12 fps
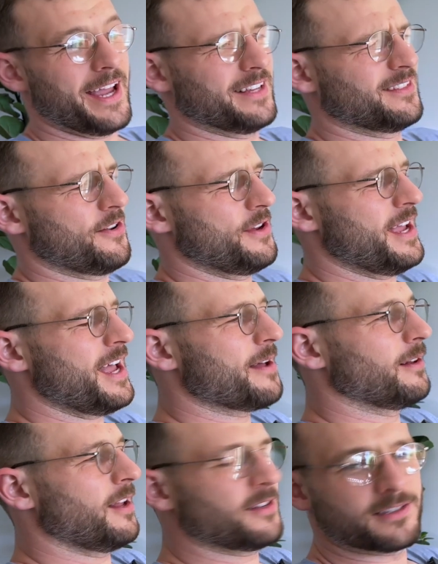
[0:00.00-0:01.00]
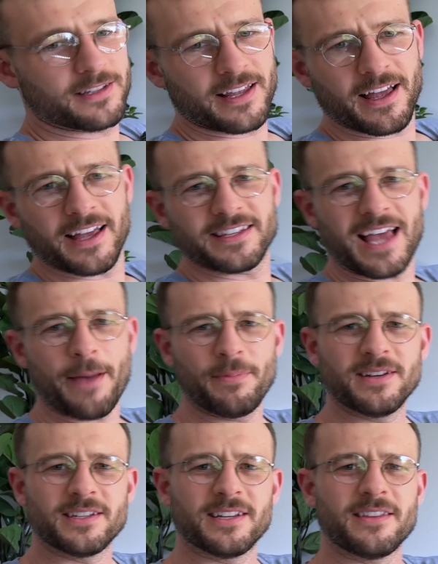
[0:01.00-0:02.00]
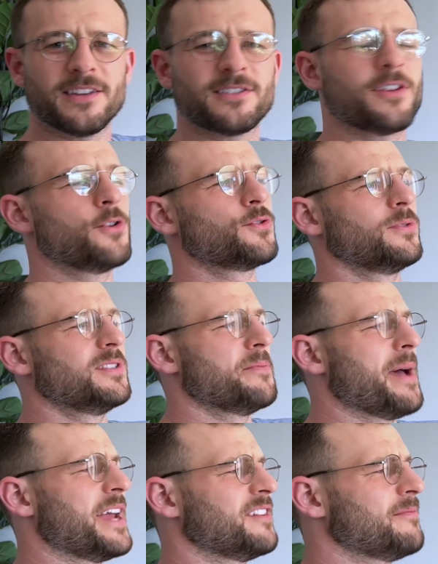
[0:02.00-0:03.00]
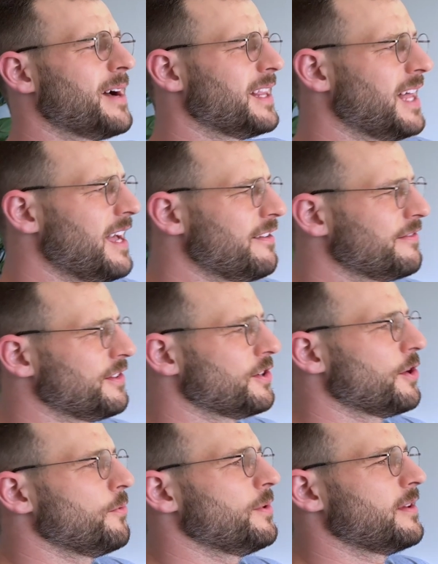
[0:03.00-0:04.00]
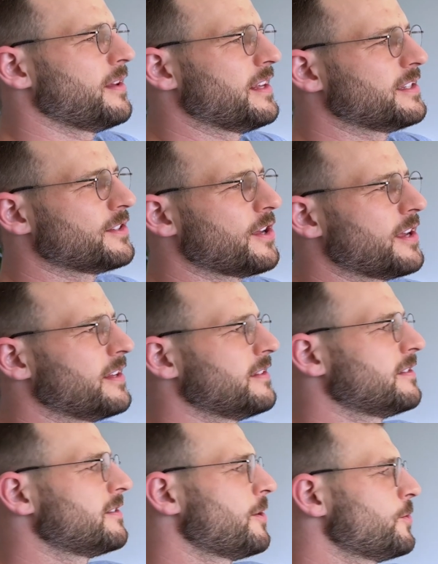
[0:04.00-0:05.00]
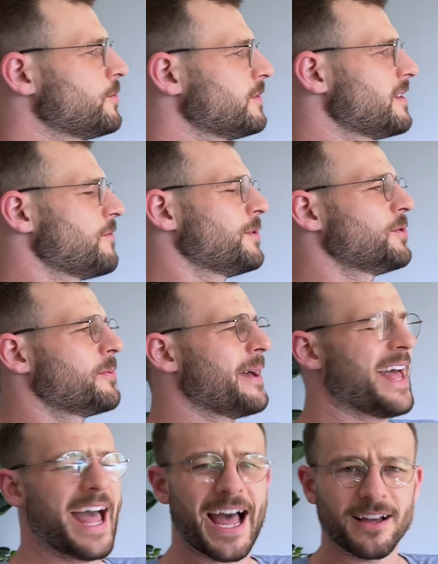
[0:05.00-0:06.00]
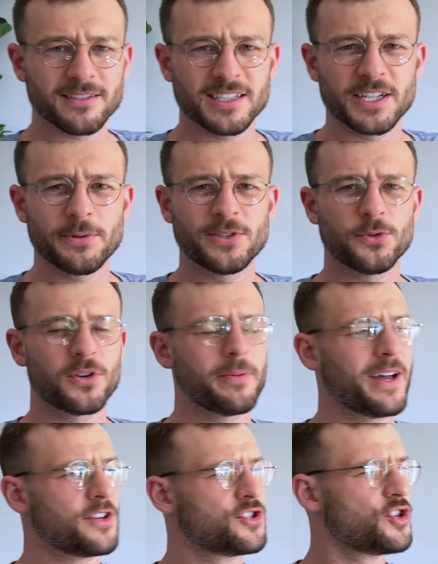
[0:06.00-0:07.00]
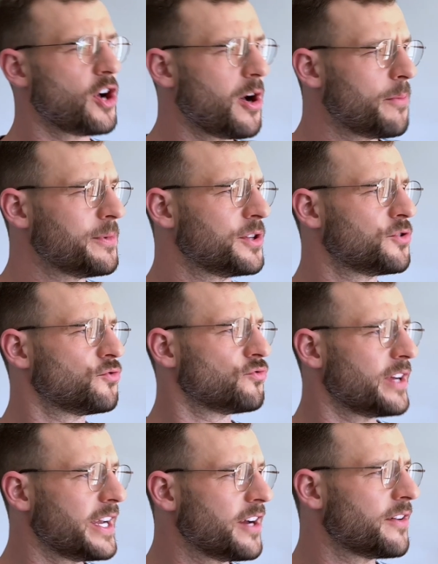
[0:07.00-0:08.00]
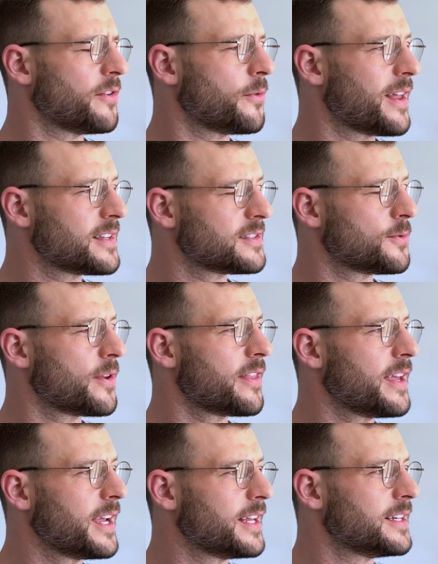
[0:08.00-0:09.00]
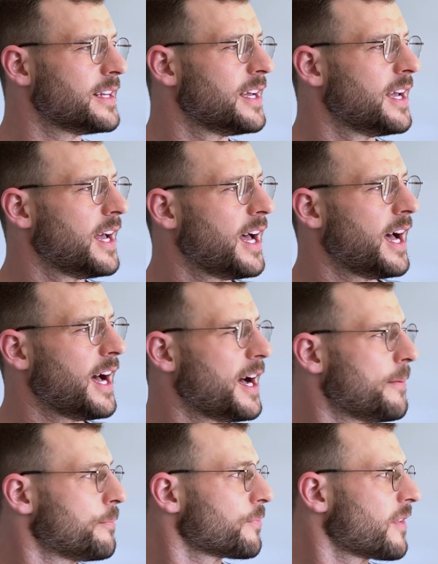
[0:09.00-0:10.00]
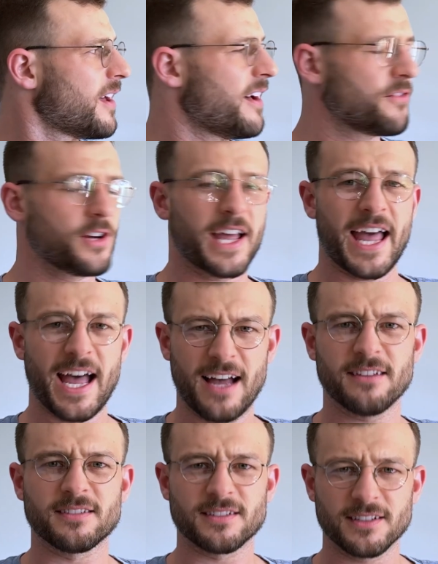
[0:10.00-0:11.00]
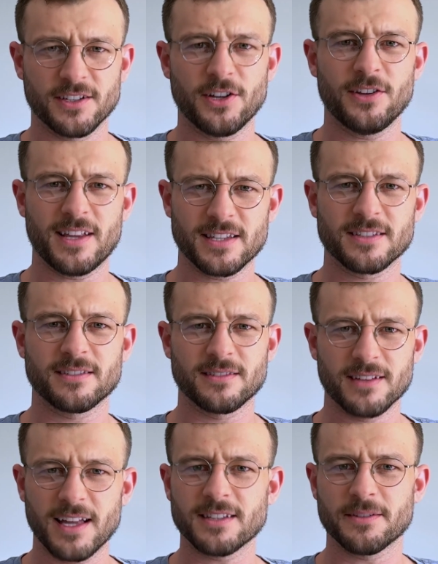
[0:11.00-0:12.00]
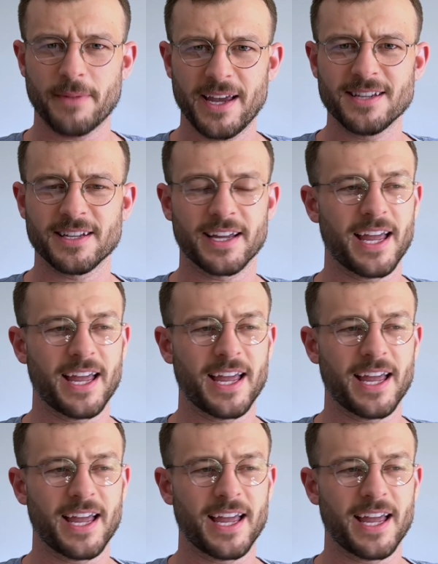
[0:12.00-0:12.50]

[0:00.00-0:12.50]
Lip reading: So yeah, lots has happened in the social domain of my life. In social stuff we talk about housing, we talk about job and career and all that sort of thing. And I've got a house. That's amazing.